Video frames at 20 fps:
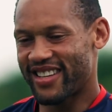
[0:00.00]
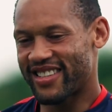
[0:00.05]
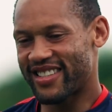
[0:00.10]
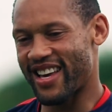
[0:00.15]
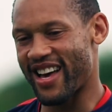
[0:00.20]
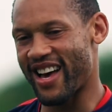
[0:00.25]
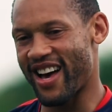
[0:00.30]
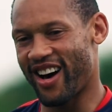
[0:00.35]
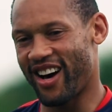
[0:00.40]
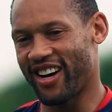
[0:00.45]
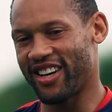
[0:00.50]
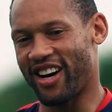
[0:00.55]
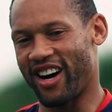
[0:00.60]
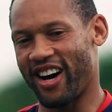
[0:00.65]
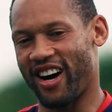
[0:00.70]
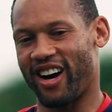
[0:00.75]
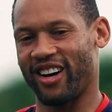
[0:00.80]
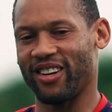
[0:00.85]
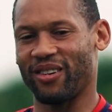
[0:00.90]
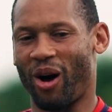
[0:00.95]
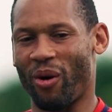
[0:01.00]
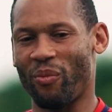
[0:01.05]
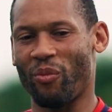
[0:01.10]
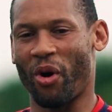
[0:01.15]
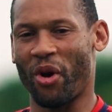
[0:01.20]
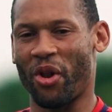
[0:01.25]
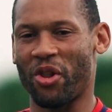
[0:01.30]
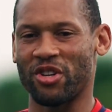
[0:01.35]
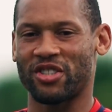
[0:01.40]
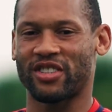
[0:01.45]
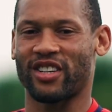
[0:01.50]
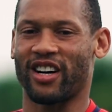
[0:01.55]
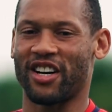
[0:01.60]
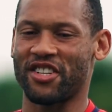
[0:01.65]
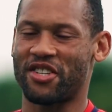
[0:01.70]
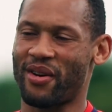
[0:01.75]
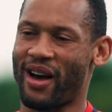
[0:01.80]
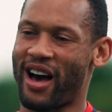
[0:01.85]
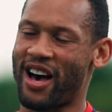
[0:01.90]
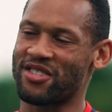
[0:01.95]
Yeah, I, am one of those
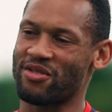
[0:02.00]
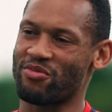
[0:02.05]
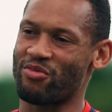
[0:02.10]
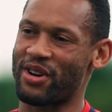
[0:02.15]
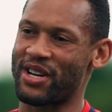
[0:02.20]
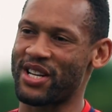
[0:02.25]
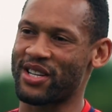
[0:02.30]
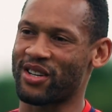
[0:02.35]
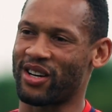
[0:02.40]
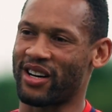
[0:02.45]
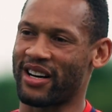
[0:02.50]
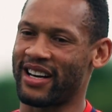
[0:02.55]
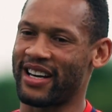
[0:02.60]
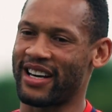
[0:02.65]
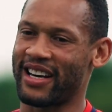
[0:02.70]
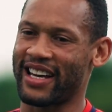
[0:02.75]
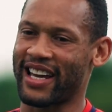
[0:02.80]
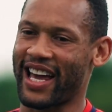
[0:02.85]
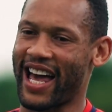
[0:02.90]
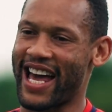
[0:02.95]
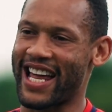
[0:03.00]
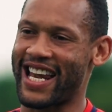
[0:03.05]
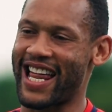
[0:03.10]
guys who hasn't really got a,